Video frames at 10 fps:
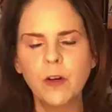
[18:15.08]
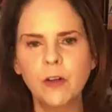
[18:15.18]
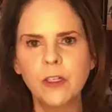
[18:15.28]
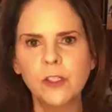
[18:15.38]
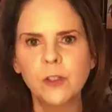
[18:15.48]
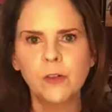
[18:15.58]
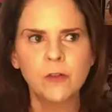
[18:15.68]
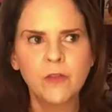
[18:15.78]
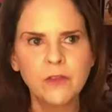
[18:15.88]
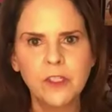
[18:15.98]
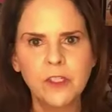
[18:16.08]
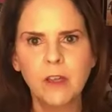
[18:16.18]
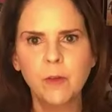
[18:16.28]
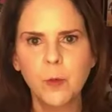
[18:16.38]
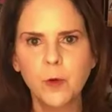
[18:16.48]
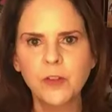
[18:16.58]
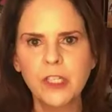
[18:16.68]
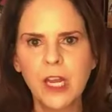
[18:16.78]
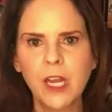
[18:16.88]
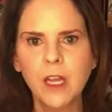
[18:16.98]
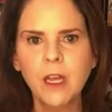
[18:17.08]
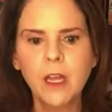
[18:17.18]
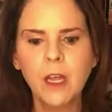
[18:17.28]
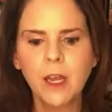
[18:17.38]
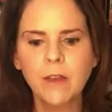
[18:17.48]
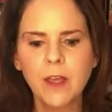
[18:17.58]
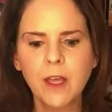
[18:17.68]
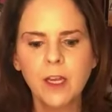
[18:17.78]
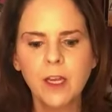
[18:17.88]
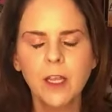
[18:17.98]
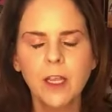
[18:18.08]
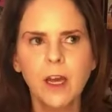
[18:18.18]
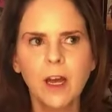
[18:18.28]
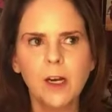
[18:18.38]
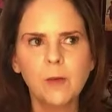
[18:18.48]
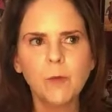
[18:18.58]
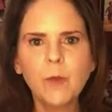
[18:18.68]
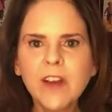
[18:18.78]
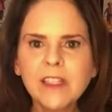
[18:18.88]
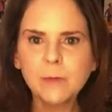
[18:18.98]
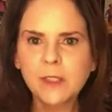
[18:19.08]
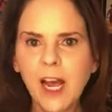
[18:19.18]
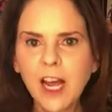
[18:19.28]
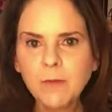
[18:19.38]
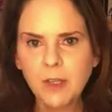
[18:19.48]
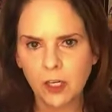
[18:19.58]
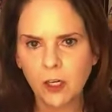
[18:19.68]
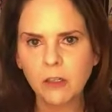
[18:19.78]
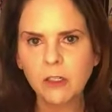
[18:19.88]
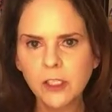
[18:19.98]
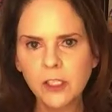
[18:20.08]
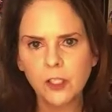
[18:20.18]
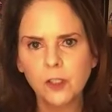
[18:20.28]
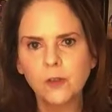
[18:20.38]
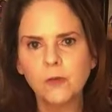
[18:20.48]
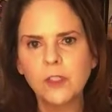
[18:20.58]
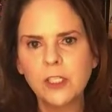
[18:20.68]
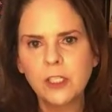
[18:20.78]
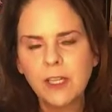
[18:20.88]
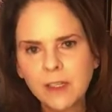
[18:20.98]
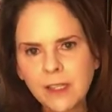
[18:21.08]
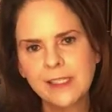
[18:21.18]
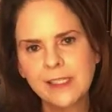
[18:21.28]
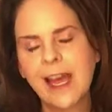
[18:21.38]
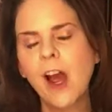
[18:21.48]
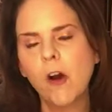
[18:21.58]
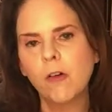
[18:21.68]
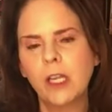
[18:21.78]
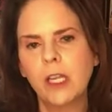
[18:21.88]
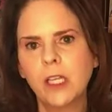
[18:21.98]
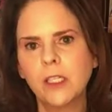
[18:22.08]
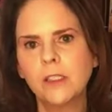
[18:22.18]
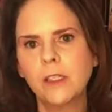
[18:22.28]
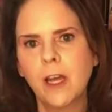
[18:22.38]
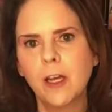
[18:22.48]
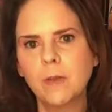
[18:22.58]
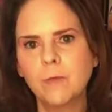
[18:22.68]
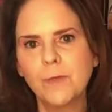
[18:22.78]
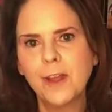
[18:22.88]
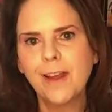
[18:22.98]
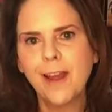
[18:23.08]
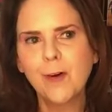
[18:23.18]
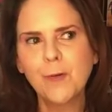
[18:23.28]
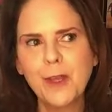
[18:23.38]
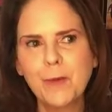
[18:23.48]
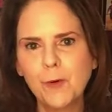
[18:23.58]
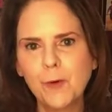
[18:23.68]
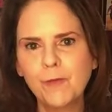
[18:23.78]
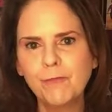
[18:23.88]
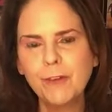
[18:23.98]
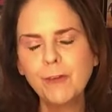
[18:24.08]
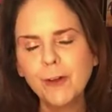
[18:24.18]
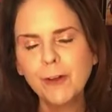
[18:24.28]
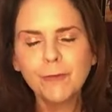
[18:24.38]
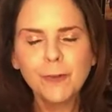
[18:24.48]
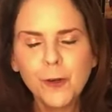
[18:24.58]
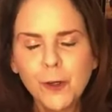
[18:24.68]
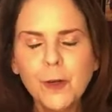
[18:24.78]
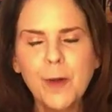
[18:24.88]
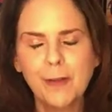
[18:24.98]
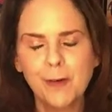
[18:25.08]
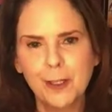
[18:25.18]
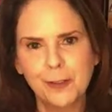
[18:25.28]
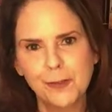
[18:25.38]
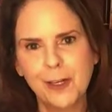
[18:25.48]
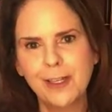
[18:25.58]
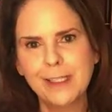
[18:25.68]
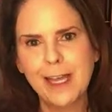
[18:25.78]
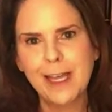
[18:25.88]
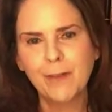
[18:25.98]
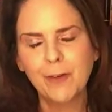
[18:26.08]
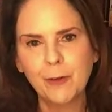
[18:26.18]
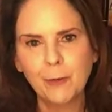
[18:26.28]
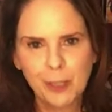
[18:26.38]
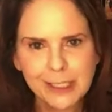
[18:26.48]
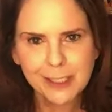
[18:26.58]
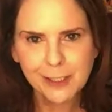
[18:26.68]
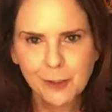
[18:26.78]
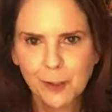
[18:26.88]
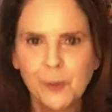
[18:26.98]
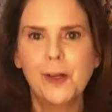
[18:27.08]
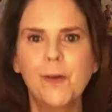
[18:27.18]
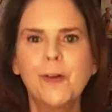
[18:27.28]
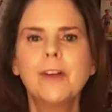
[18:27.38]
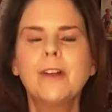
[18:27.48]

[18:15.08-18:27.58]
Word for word: America's 250th Birthday. And that um, we've got some time here to yes. get this out and um, help people feel feel good about their country because they have every reason to do so.